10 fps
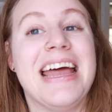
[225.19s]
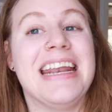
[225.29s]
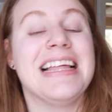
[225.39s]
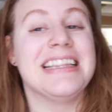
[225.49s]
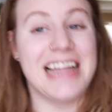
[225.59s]

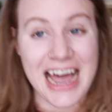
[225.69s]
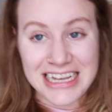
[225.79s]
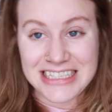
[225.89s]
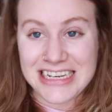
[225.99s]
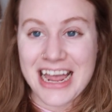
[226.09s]
then
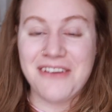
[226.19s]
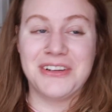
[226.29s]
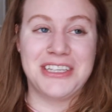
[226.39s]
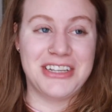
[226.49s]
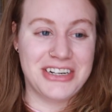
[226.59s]
last night
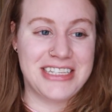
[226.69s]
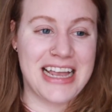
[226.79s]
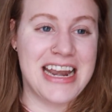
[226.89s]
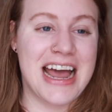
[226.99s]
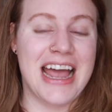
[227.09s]
was
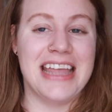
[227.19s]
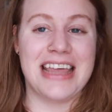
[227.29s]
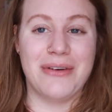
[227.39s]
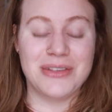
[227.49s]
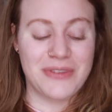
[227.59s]
Thursday night.
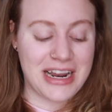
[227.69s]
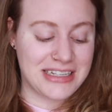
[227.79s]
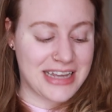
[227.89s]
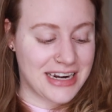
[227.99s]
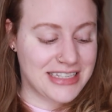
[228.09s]
That was when I
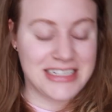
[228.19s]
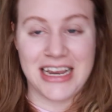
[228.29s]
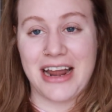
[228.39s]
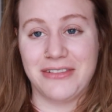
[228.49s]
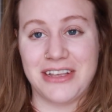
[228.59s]
decided to
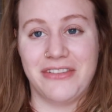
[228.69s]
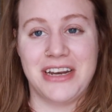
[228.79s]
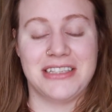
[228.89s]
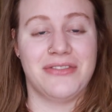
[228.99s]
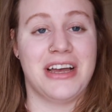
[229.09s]
DNF 7
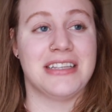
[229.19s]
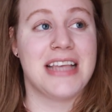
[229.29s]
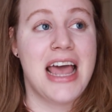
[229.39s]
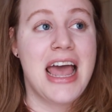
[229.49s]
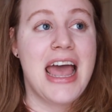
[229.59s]
Days of Us.
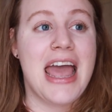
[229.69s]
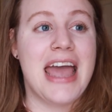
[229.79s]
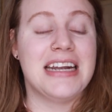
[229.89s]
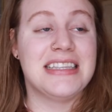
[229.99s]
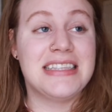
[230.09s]

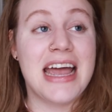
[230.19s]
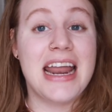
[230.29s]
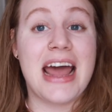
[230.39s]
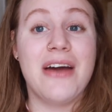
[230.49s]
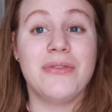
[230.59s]
And
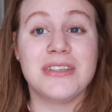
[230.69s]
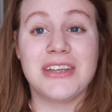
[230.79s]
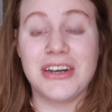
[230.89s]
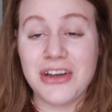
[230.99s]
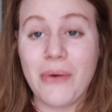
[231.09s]
instead, I was
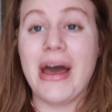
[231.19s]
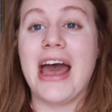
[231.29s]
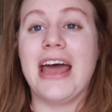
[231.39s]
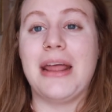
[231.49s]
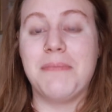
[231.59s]
gonna go
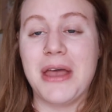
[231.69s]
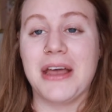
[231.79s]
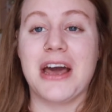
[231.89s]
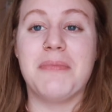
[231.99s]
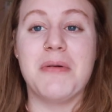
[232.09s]
ahead and
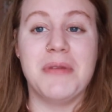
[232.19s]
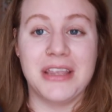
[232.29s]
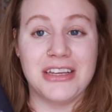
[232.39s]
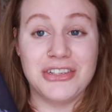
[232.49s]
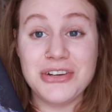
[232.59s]
pick up A
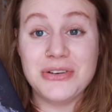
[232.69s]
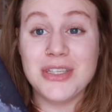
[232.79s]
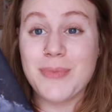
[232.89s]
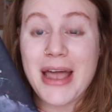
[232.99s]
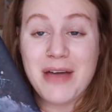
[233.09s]
Million
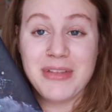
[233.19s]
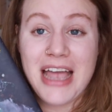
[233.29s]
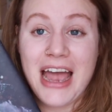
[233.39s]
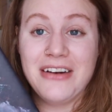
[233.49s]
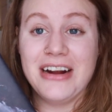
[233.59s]
Junes by Emily
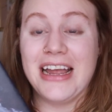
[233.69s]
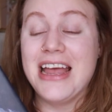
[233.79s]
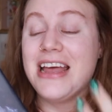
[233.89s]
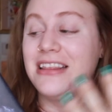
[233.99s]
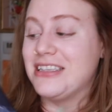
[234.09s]
Henry.
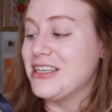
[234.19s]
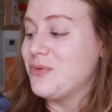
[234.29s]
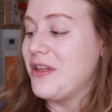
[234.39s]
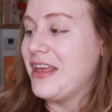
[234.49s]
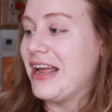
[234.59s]
This is
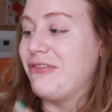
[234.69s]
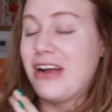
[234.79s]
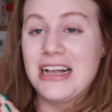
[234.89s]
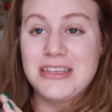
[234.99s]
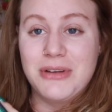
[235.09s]
one that I
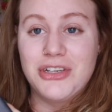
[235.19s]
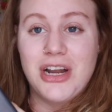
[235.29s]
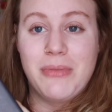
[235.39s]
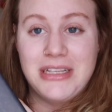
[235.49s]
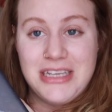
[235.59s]
forgot to mention
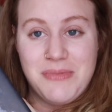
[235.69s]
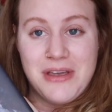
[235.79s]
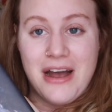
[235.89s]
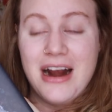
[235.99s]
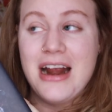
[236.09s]
on my
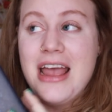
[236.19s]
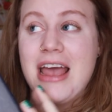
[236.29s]
TBR,